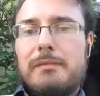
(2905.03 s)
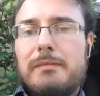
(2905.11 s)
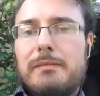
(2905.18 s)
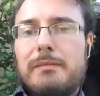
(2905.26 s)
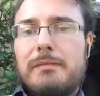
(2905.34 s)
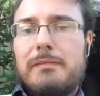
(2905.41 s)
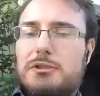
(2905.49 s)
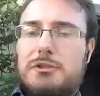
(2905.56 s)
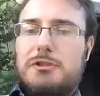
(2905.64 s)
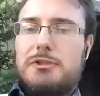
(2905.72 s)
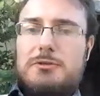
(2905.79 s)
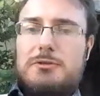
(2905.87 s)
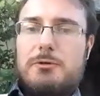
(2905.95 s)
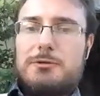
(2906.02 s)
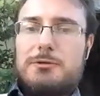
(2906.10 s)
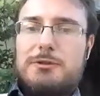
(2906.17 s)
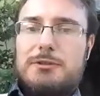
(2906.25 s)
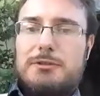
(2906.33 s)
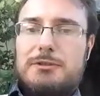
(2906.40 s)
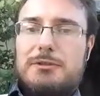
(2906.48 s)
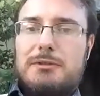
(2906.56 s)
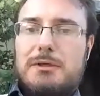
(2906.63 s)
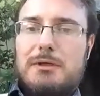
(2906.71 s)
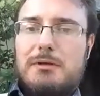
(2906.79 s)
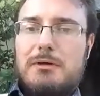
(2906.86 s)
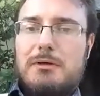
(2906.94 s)
British special forces
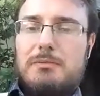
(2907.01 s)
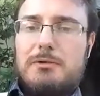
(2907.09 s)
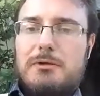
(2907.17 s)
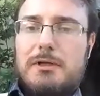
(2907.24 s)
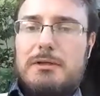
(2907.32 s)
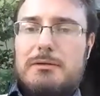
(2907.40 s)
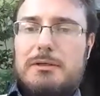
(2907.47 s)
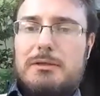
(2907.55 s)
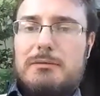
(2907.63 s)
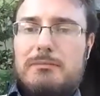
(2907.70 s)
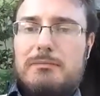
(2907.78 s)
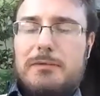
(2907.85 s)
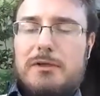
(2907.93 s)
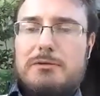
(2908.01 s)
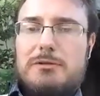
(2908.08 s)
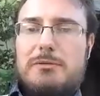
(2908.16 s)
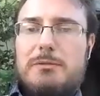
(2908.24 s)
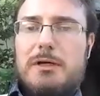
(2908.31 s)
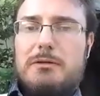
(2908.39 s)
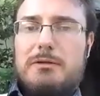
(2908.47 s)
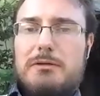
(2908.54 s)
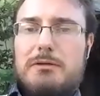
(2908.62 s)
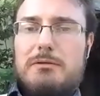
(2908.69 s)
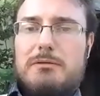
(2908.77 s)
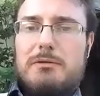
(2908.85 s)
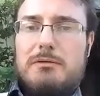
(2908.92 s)
uh, operating in
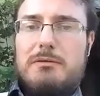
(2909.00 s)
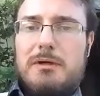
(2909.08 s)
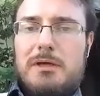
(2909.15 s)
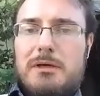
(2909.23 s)
Somalia too,